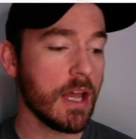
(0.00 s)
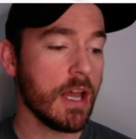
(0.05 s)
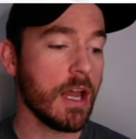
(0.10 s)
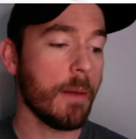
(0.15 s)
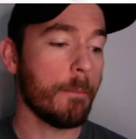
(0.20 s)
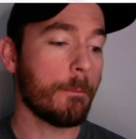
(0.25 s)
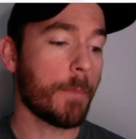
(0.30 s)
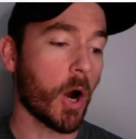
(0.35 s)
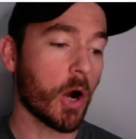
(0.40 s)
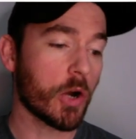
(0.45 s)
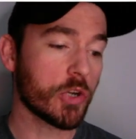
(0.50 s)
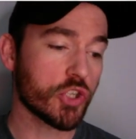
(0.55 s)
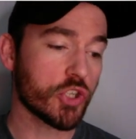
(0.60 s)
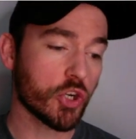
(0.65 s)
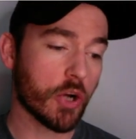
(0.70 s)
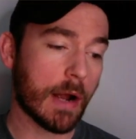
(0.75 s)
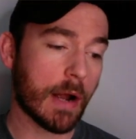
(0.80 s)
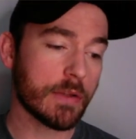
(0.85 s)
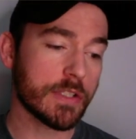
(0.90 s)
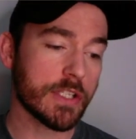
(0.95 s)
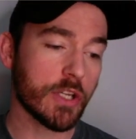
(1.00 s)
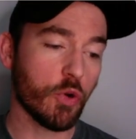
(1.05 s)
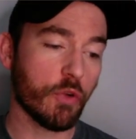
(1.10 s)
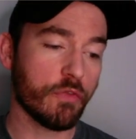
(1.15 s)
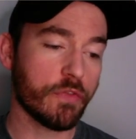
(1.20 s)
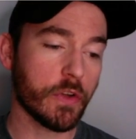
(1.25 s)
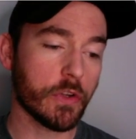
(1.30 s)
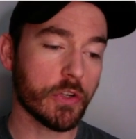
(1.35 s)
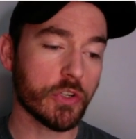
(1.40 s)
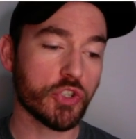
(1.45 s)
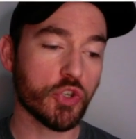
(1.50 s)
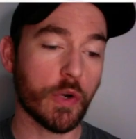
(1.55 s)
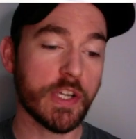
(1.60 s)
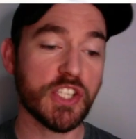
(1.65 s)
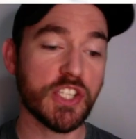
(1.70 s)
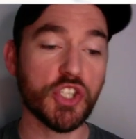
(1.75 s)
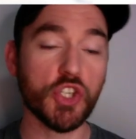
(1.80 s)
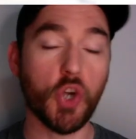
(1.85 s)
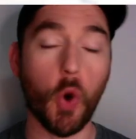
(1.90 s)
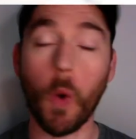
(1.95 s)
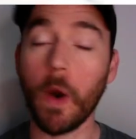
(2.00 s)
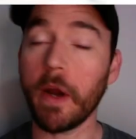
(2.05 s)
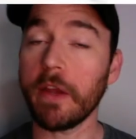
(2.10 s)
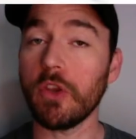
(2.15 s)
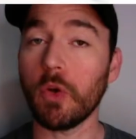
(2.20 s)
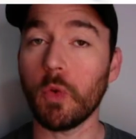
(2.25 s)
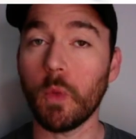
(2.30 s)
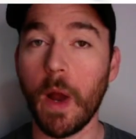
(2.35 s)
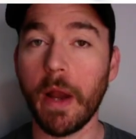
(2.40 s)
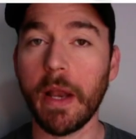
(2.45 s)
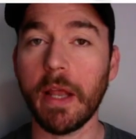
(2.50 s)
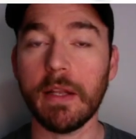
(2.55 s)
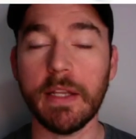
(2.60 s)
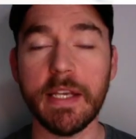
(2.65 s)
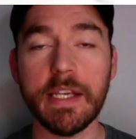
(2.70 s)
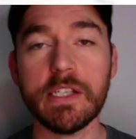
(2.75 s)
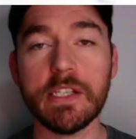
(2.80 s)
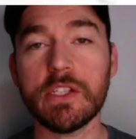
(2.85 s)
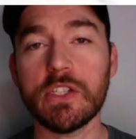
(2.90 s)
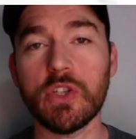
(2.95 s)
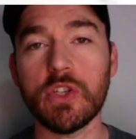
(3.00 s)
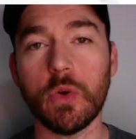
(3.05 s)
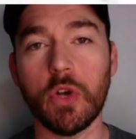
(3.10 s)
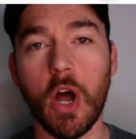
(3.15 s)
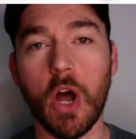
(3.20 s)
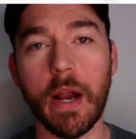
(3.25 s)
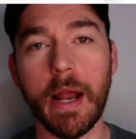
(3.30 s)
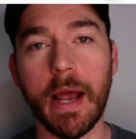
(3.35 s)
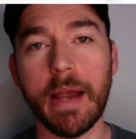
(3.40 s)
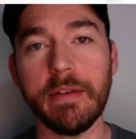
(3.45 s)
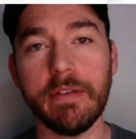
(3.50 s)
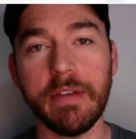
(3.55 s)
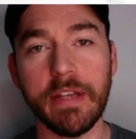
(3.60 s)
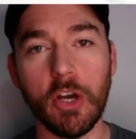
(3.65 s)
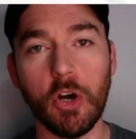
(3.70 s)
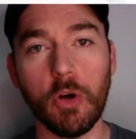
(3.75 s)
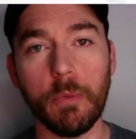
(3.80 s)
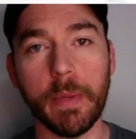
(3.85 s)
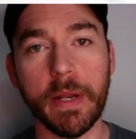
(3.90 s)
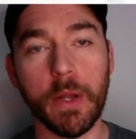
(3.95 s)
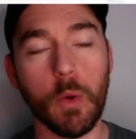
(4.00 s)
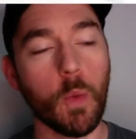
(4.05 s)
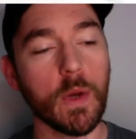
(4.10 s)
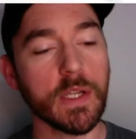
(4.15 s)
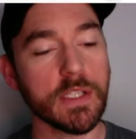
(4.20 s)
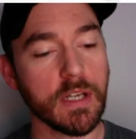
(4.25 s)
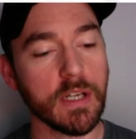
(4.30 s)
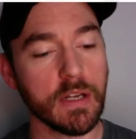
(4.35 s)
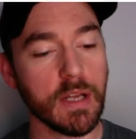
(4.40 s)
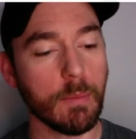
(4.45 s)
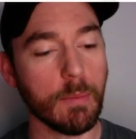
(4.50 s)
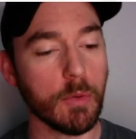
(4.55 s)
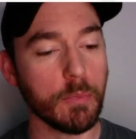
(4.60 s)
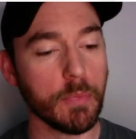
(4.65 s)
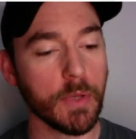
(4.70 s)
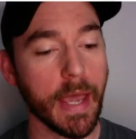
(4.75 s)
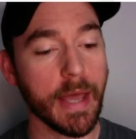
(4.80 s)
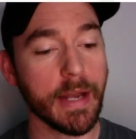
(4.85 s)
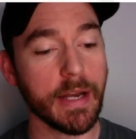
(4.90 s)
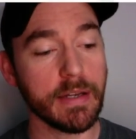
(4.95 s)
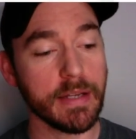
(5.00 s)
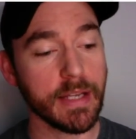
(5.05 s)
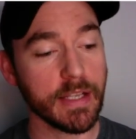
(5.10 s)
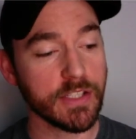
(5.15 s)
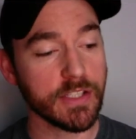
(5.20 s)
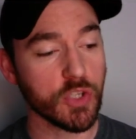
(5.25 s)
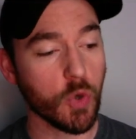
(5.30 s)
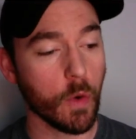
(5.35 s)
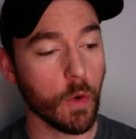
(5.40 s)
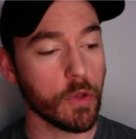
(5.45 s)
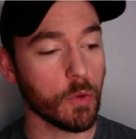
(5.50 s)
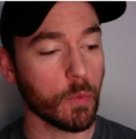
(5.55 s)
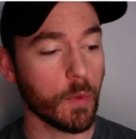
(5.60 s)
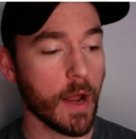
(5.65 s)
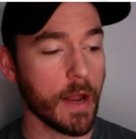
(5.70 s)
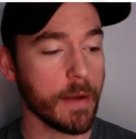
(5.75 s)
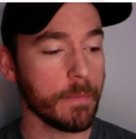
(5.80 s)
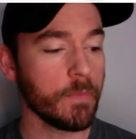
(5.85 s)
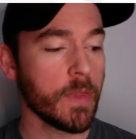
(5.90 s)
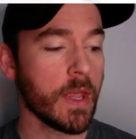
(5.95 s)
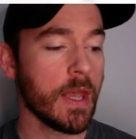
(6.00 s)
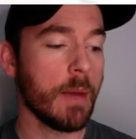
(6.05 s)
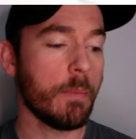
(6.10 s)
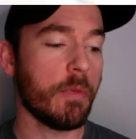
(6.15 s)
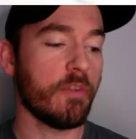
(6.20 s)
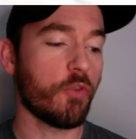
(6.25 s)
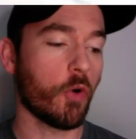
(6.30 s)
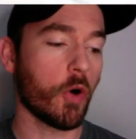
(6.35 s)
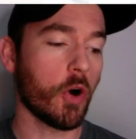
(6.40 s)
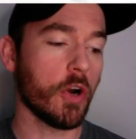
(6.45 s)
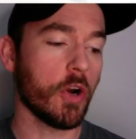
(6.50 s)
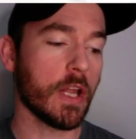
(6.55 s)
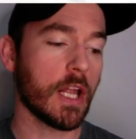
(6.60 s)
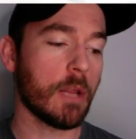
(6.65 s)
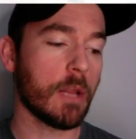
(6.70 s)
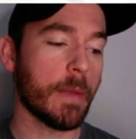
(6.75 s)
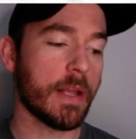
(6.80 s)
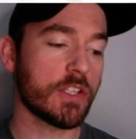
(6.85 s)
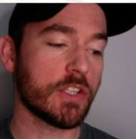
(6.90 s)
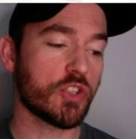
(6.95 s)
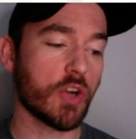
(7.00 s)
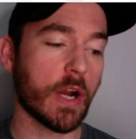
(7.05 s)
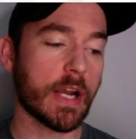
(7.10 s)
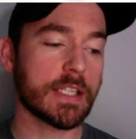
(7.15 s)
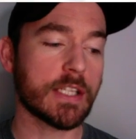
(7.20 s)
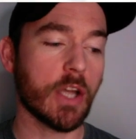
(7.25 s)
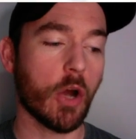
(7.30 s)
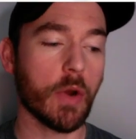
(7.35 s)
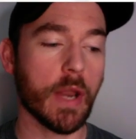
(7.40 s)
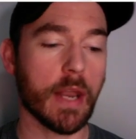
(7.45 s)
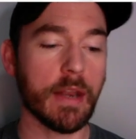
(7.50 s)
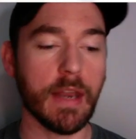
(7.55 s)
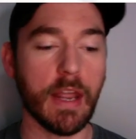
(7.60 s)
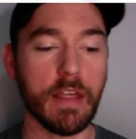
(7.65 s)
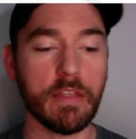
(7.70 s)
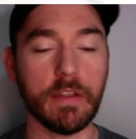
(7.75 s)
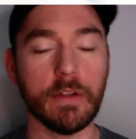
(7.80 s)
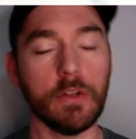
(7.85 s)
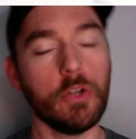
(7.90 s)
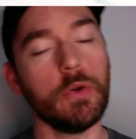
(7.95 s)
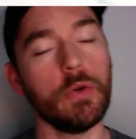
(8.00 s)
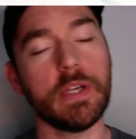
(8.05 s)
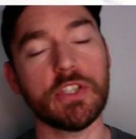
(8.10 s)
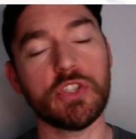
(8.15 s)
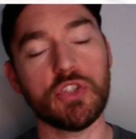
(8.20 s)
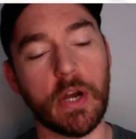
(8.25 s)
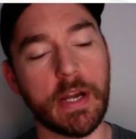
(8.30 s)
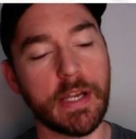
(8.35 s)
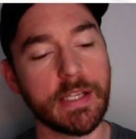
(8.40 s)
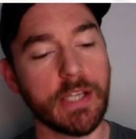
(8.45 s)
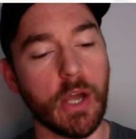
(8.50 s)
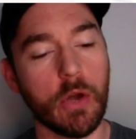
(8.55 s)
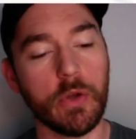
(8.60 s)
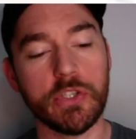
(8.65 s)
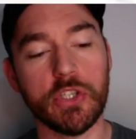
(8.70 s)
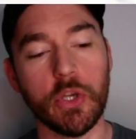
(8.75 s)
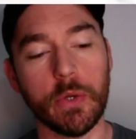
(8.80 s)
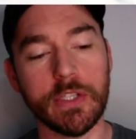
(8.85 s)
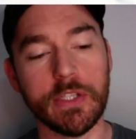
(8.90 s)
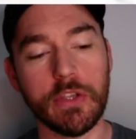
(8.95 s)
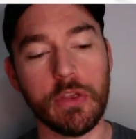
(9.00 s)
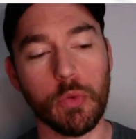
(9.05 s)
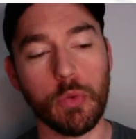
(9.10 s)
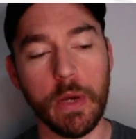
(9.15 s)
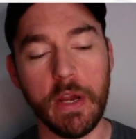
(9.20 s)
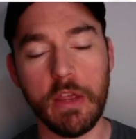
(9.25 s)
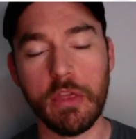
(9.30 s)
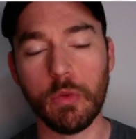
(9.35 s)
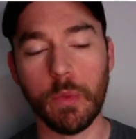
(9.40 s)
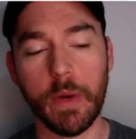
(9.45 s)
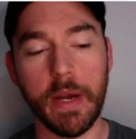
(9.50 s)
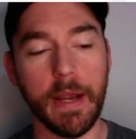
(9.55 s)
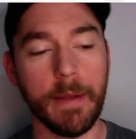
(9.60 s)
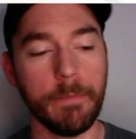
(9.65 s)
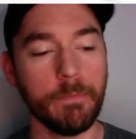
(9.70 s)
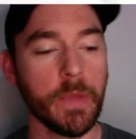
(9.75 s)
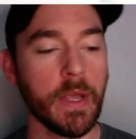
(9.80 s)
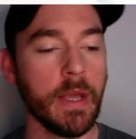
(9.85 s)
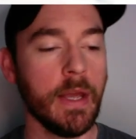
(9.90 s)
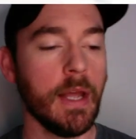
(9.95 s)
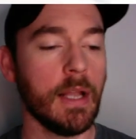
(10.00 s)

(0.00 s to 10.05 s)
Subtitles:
Barger grounds into a fielder's choice, scoring the run at least, so not ideal, but it wasn't a double play, and it did score the run before Ernie Clement strikes out and Nathan Lucas strikes out. So it's 3-3.